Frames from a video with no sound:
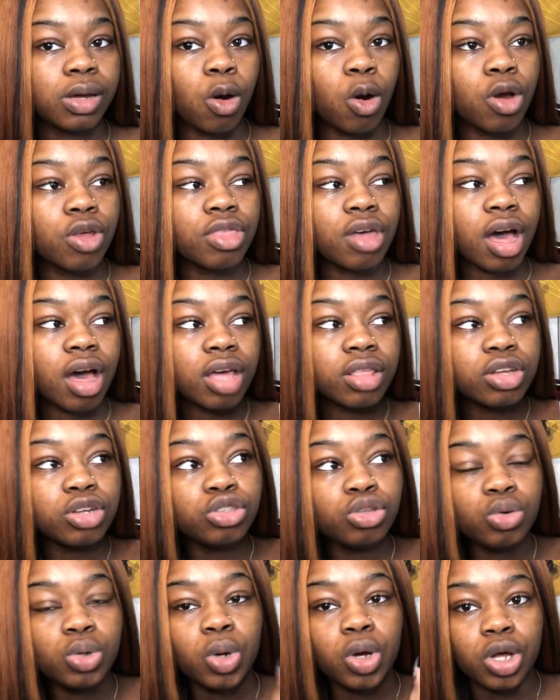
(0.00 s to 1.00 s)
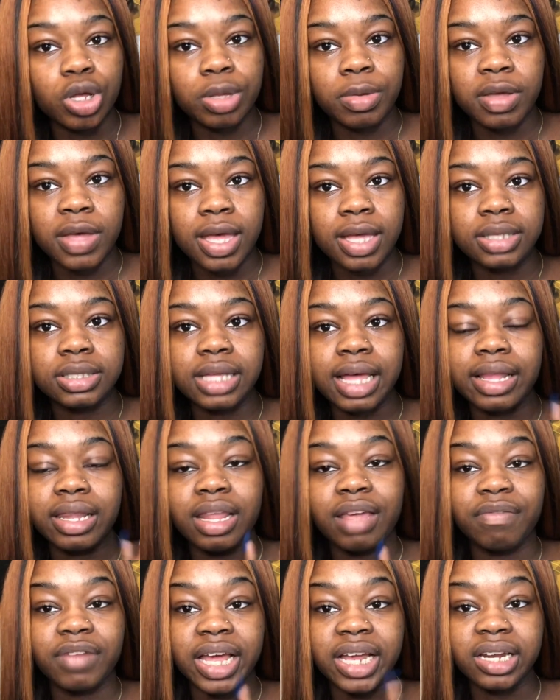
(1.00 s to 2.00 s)
or the other two kids that
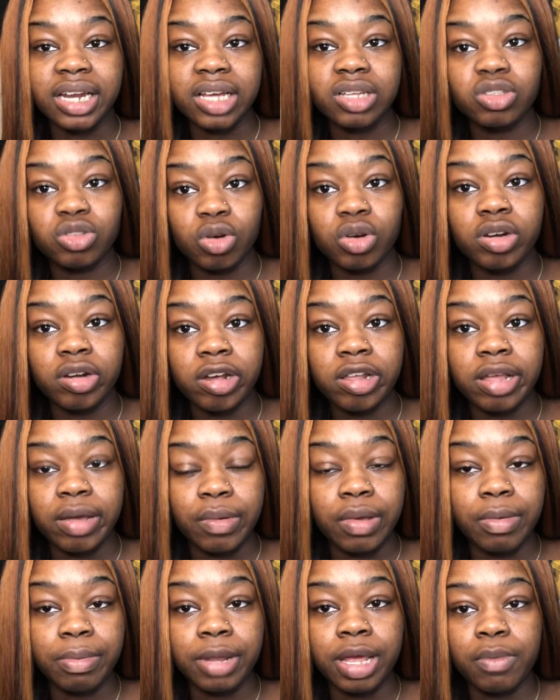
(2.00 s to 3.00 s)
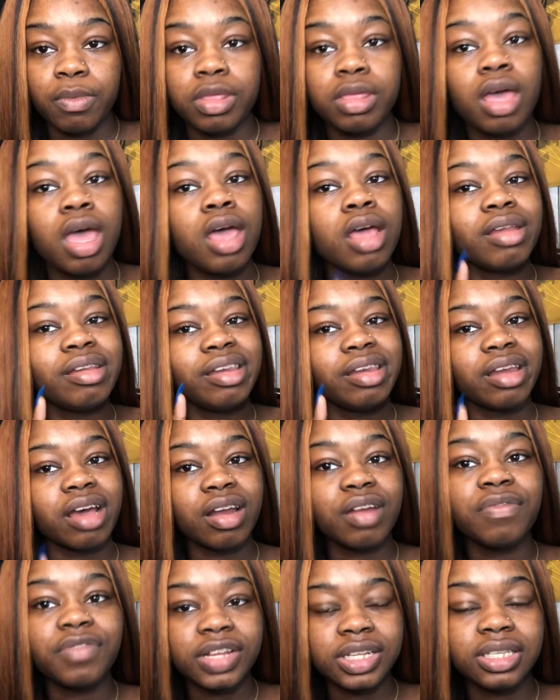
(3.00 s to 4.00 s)
live like next door to her that we were playing with, none
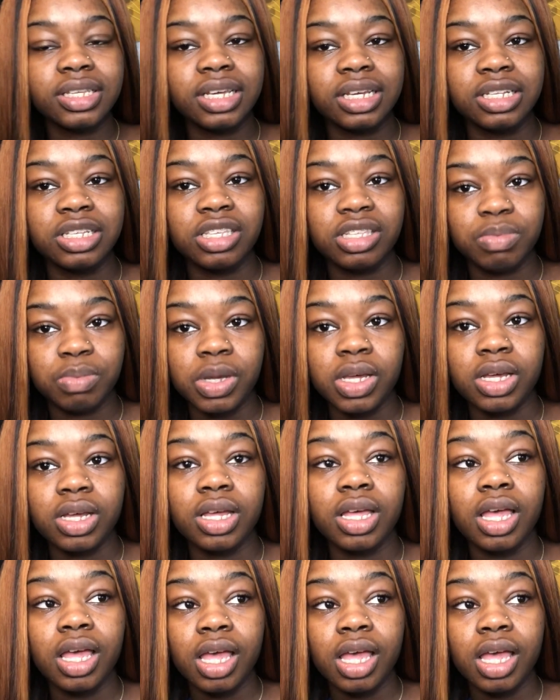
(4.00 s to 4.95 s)
of us can speak